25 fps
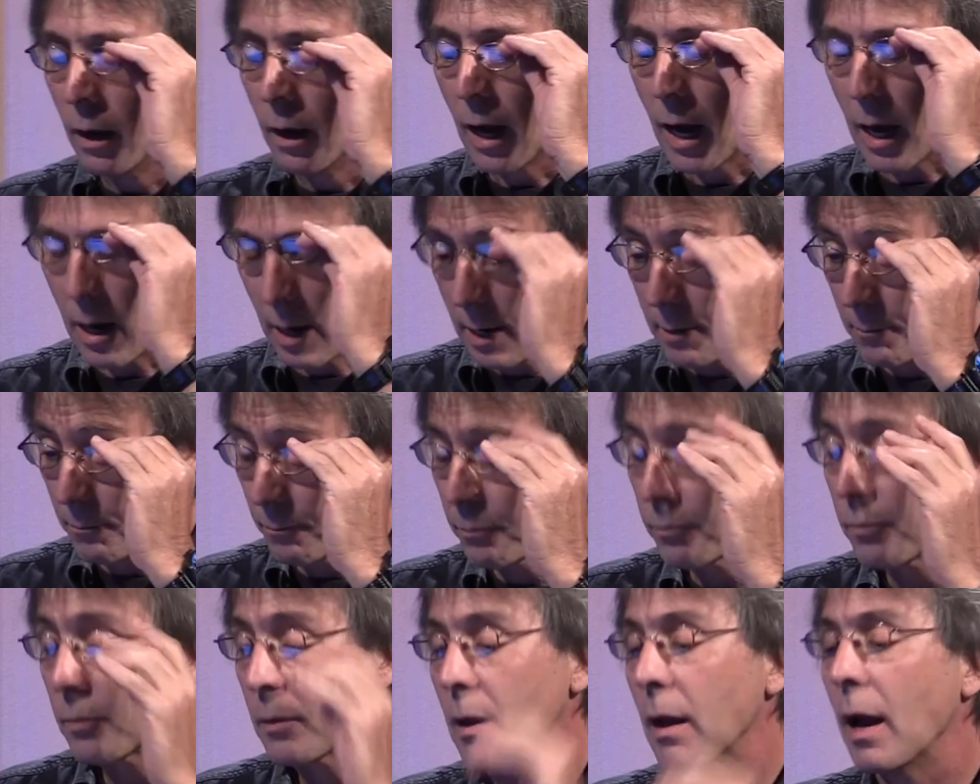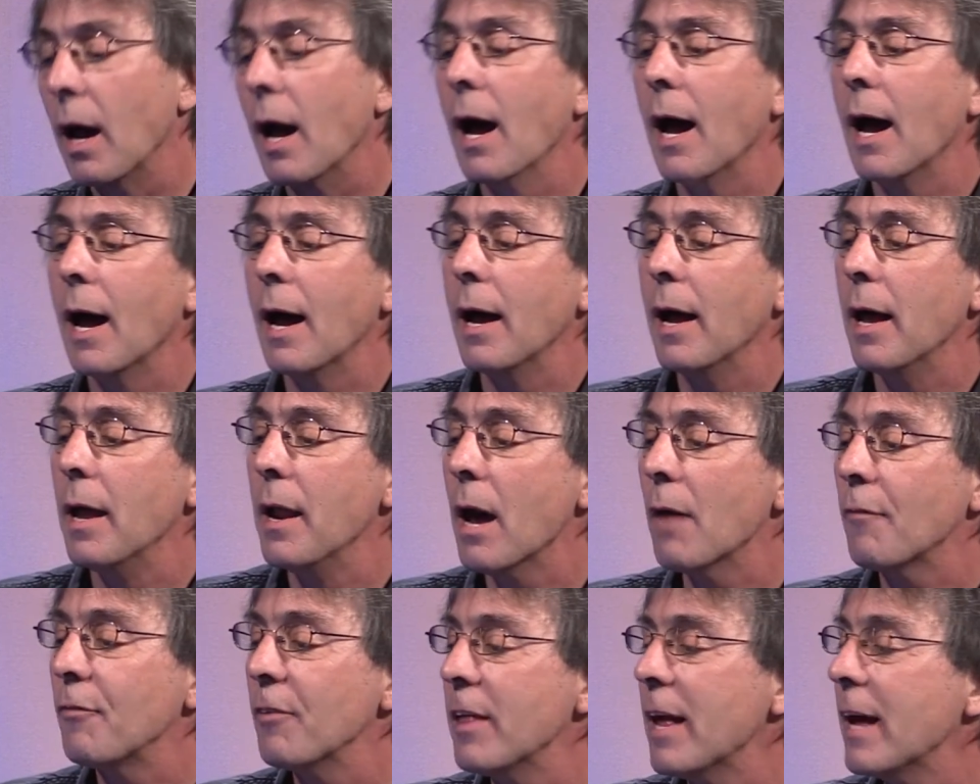All right,
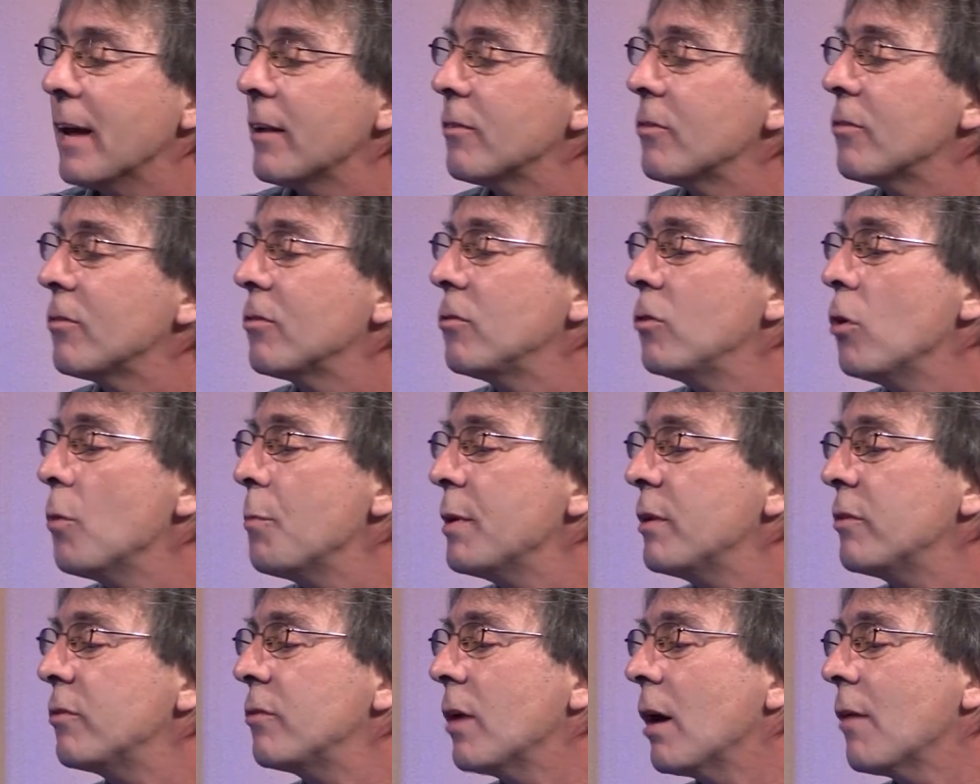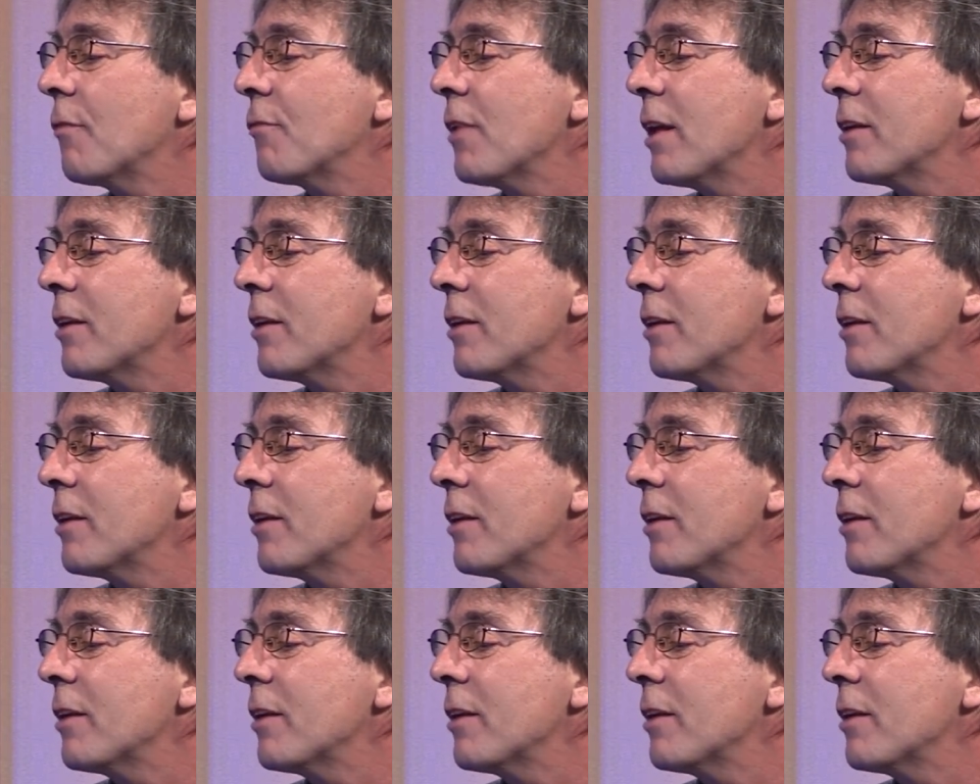enough of that stupid stuff.